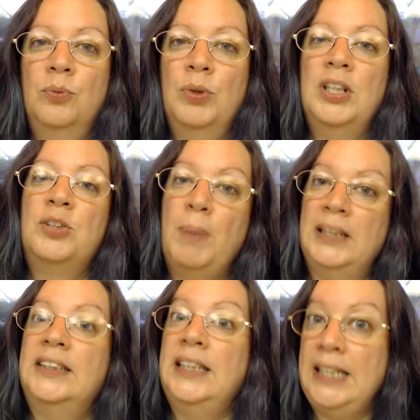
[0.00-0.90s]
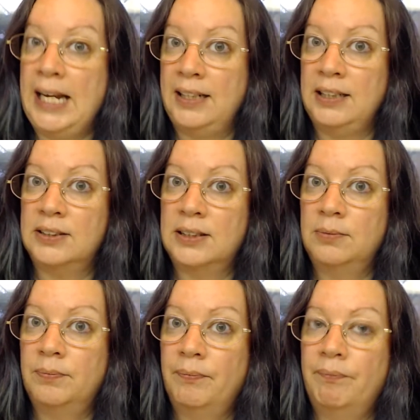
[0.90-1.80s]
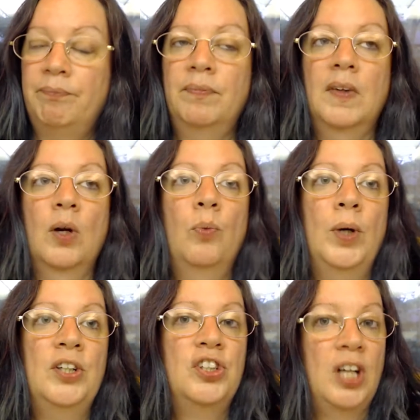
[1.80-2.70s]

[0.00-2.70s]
It's based in the 80s, which